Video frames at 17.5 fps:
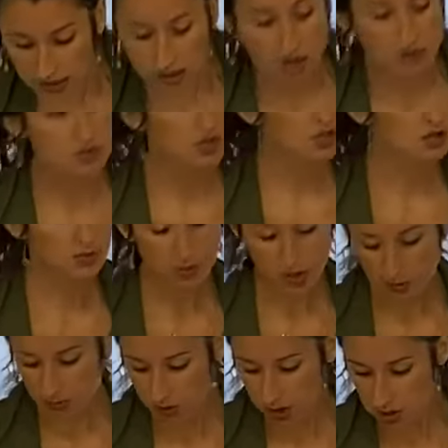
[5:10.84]
love dinner
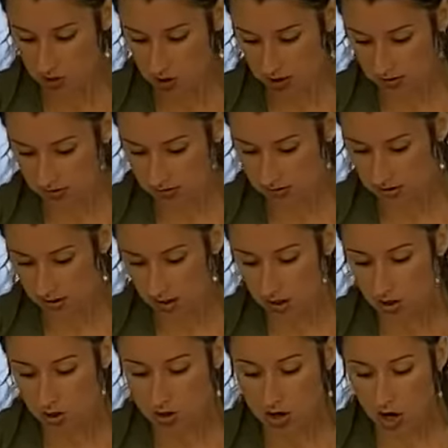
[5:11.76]
preparations.
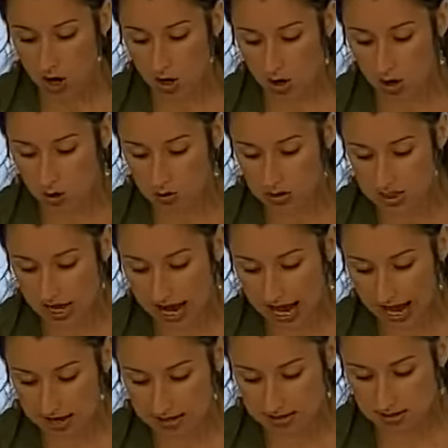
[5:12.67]
No
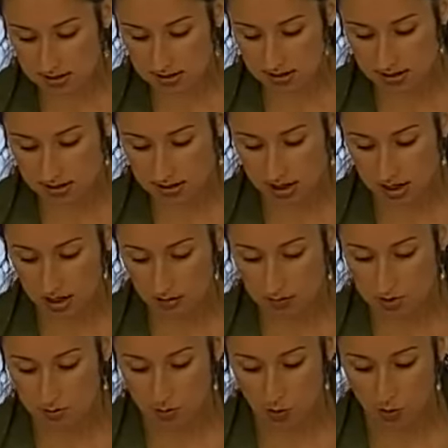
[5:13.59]
tasks
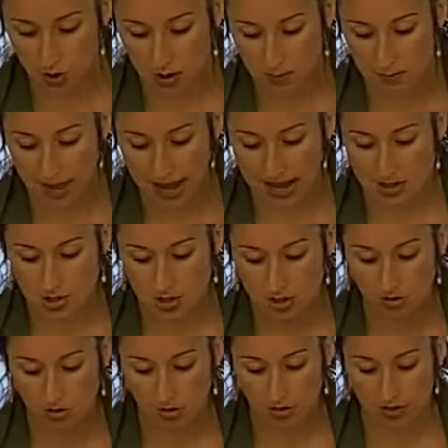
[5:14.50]
seemed more
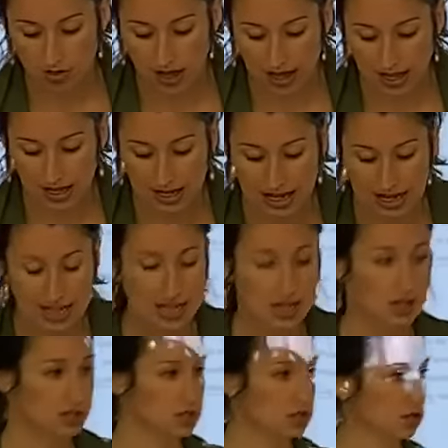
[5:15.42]
magical than
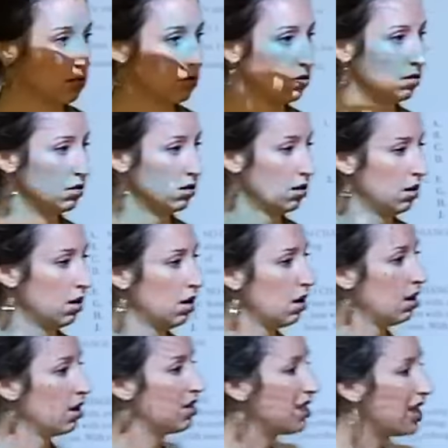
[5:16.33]
it.
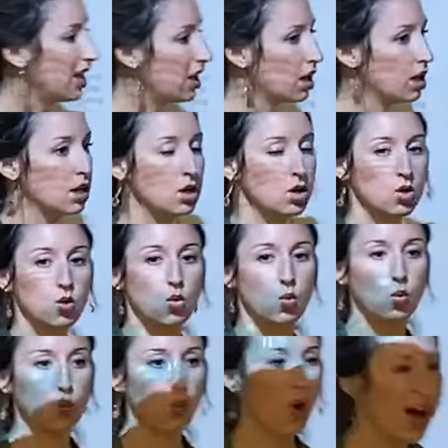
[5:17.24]
Than
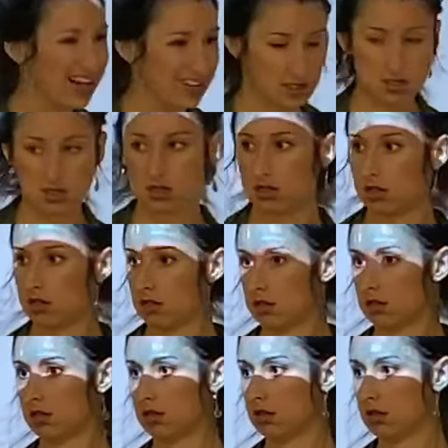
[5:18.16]
what?
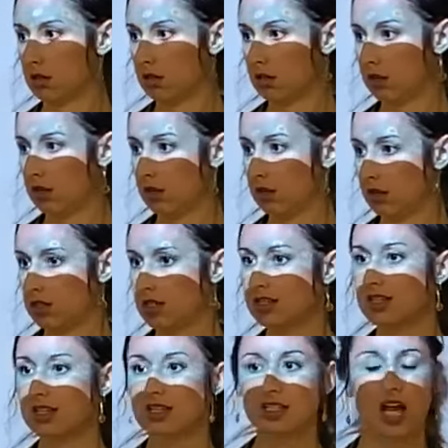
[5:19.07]

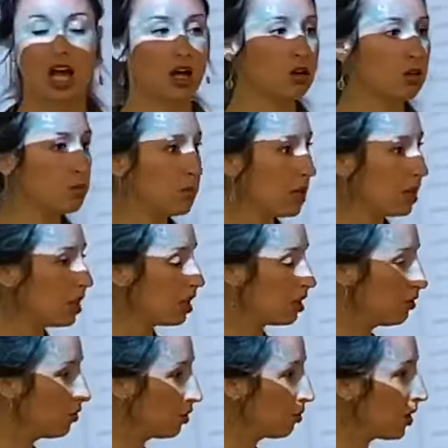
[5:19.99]
Does it tell me the
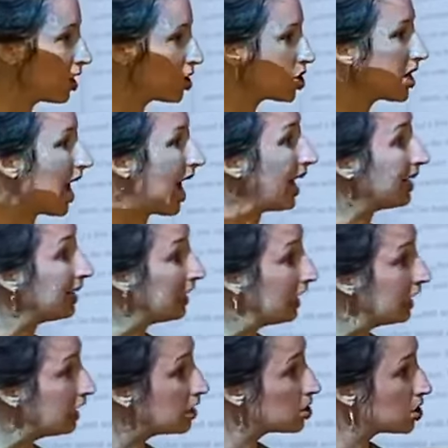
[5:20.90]
information I
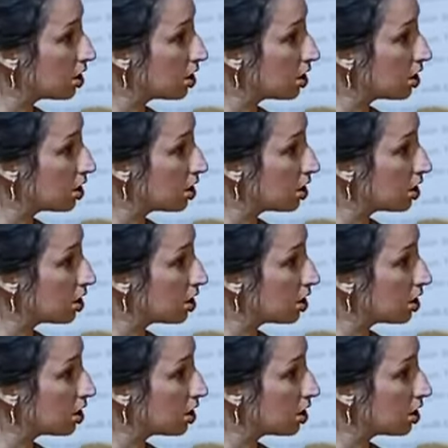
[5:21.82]
need